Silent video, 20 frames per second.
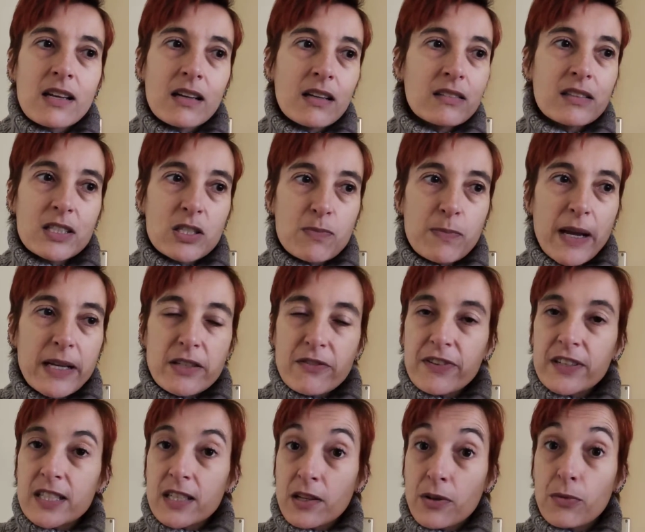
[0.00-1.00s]
despite the
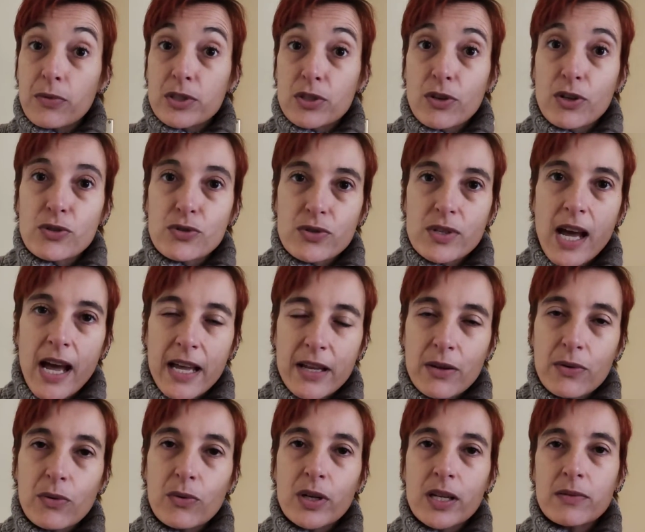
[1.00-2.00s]
fact that he was going to
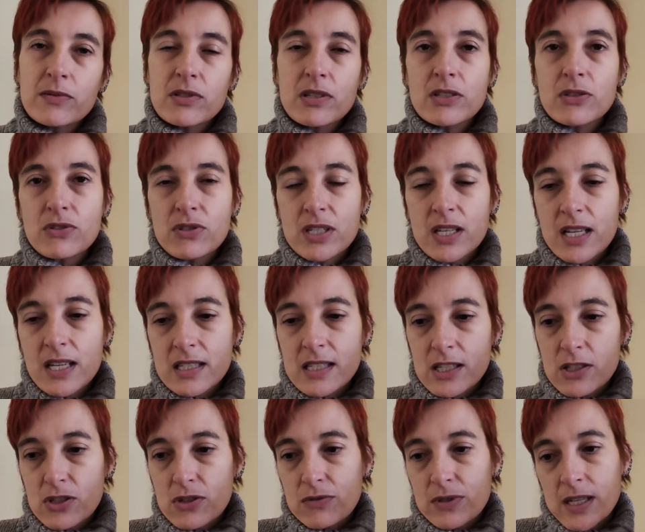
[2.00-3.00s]
die. What I'm trying to say is
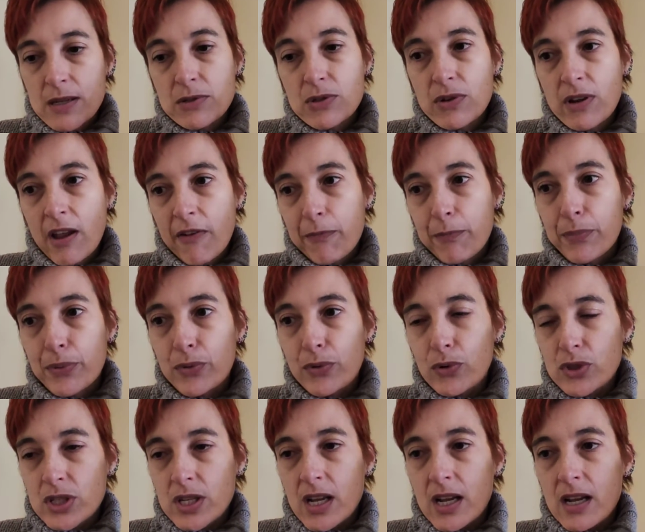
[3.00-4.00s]
that sometimes you have
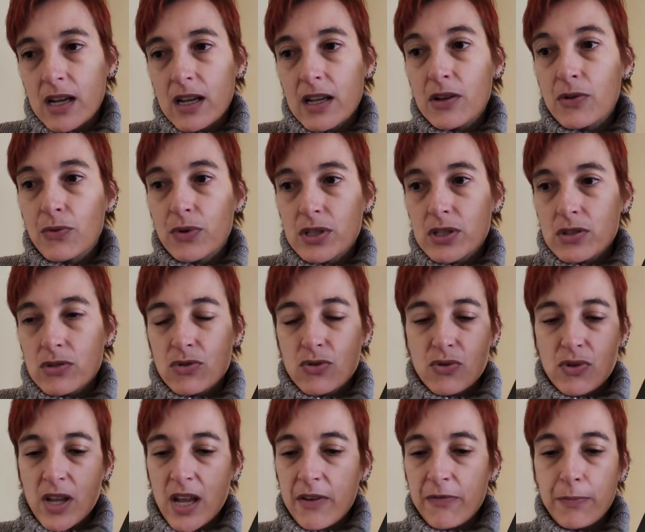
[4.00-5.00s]
books uh, in which
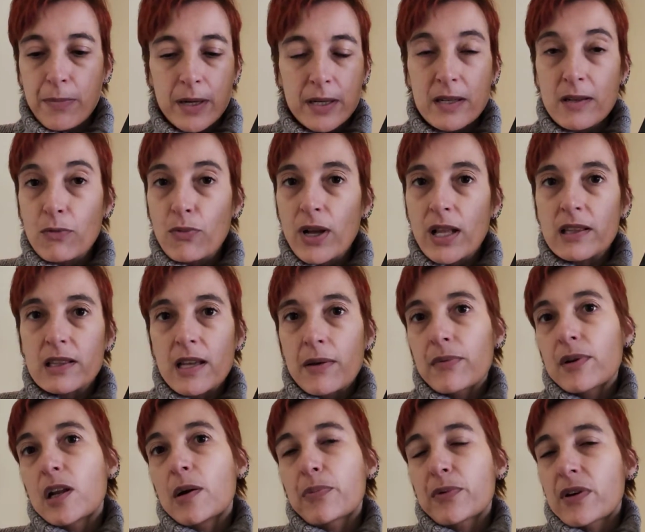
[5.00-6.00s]
you have very
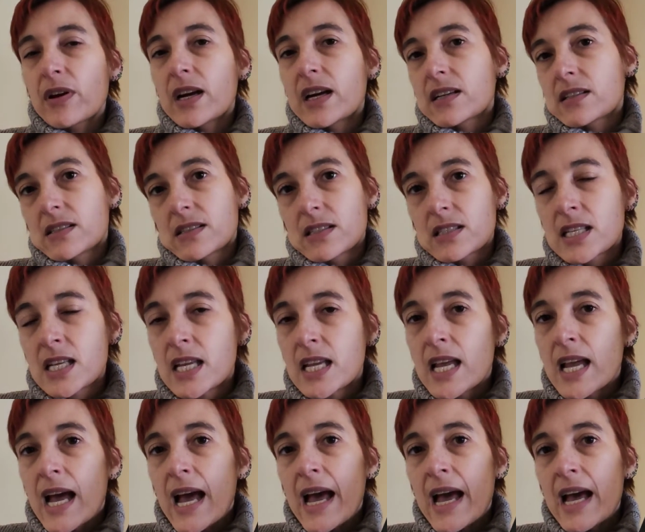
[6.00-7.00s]
well-developed characters,
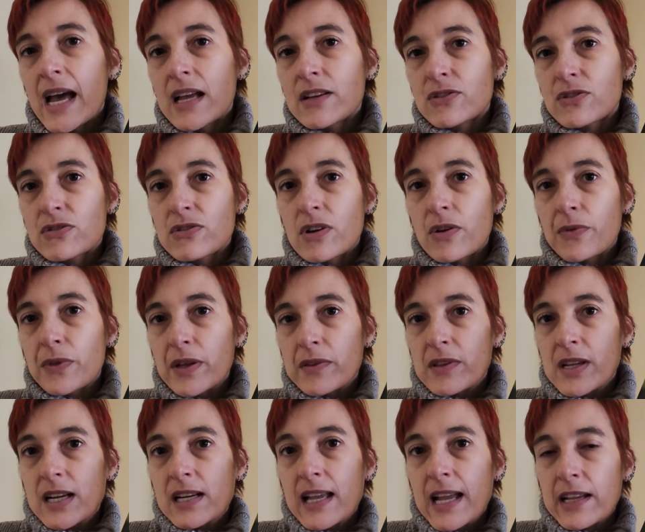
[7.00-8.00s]
and you know that
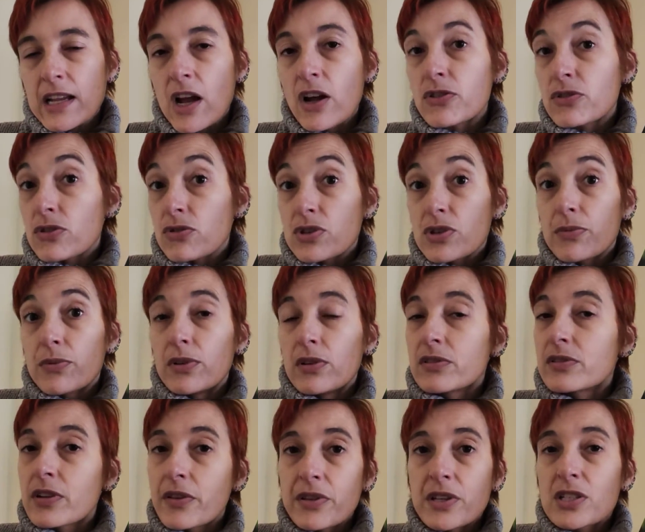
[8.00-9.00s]
they're like
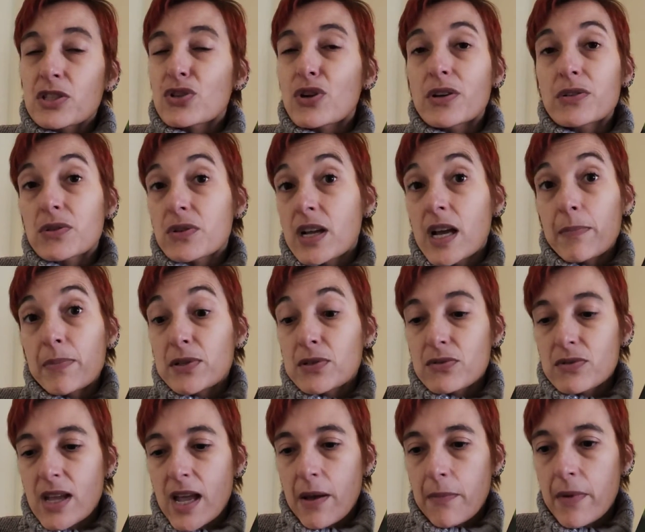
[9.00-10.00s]
untouchable. Nothing is going to happen
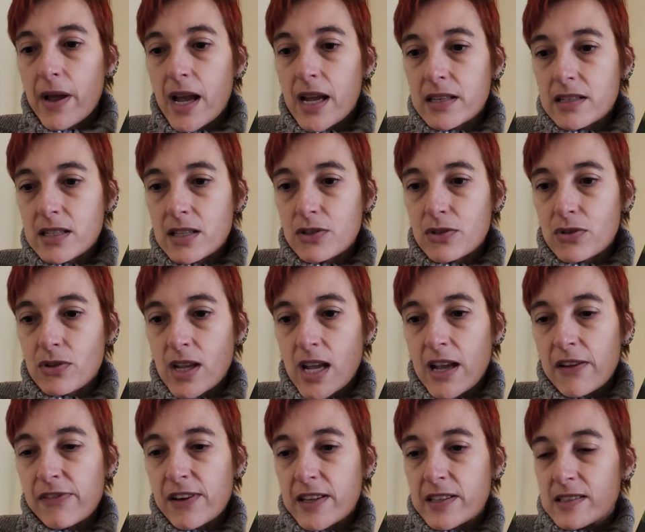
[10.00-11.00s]
to them. And then you
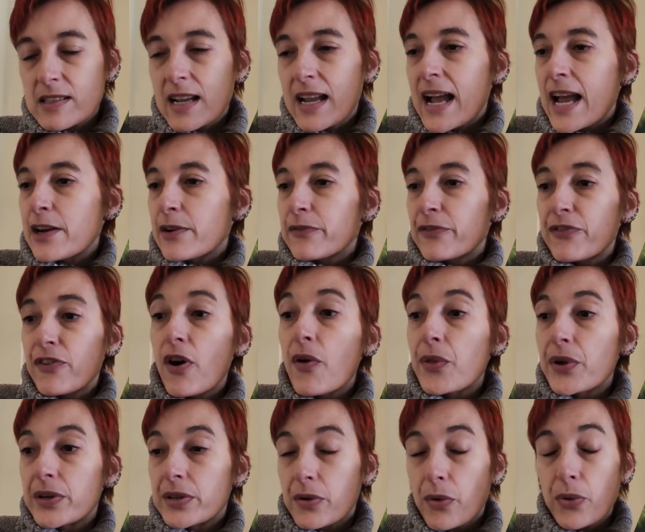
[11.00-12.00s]
have like the cannon
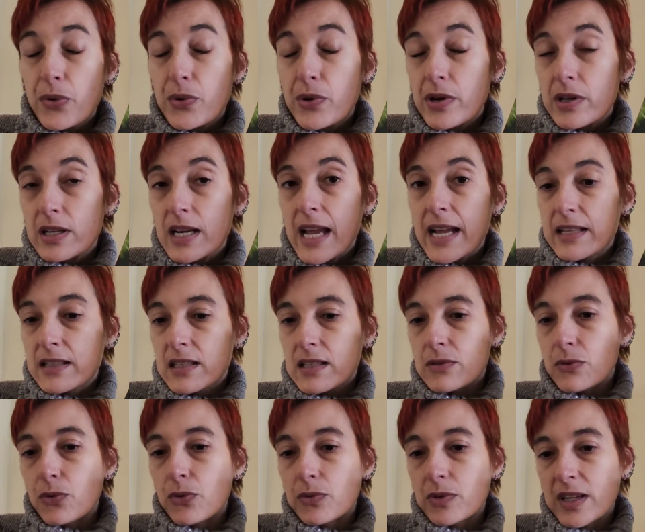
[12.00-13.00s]
fodder who are like the
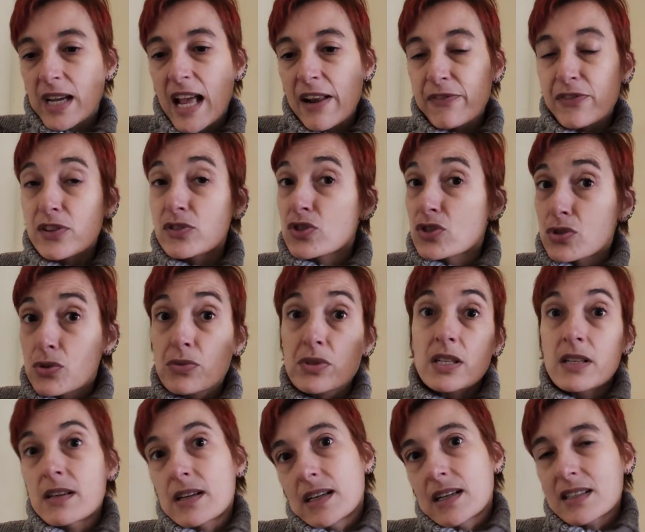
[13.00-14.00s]

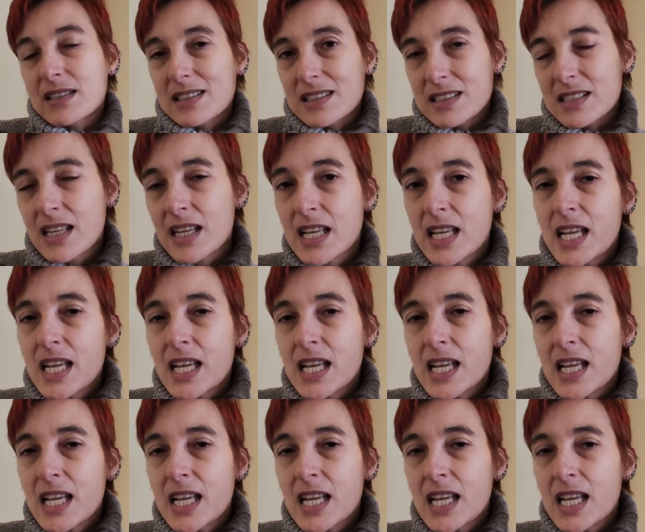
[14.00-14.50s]
half-constructed characters,